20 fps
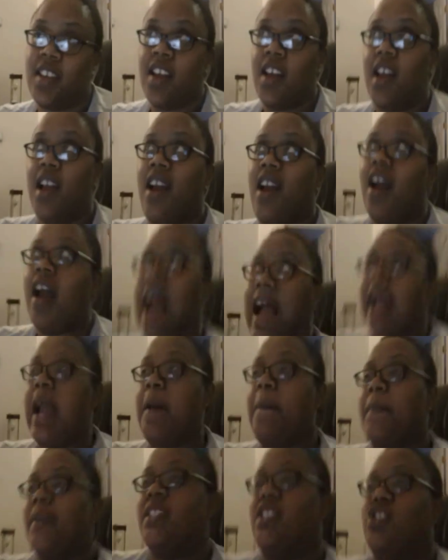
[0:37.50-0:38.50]
me?
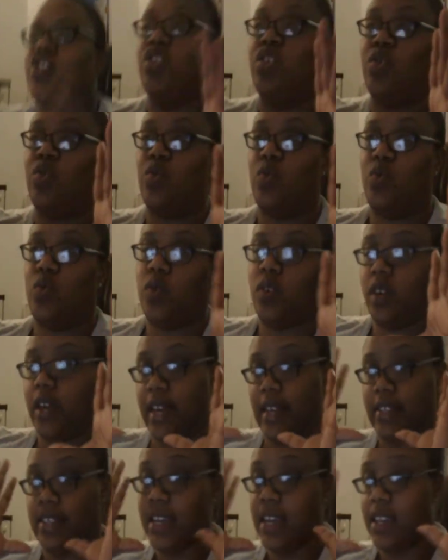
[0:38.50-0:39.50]
I missed you.
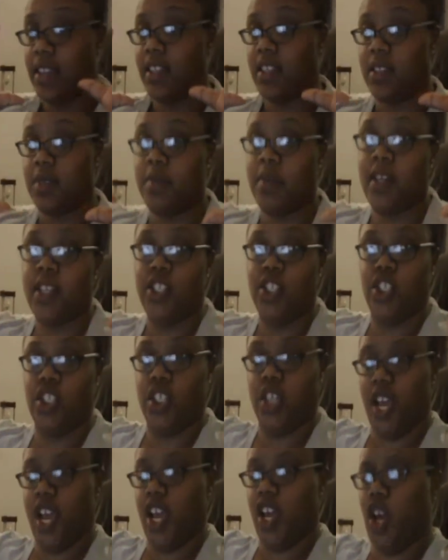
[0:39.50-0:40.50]
Okay, take this
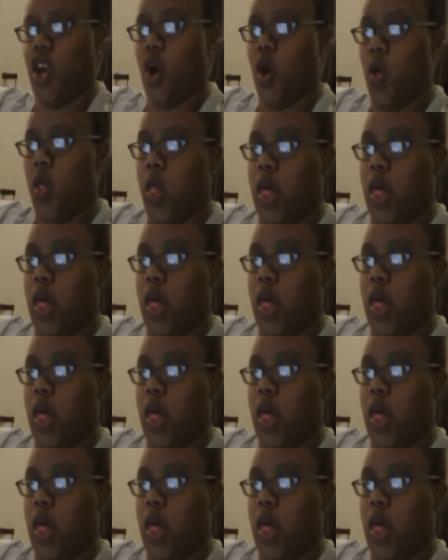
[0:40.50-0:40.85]
much and go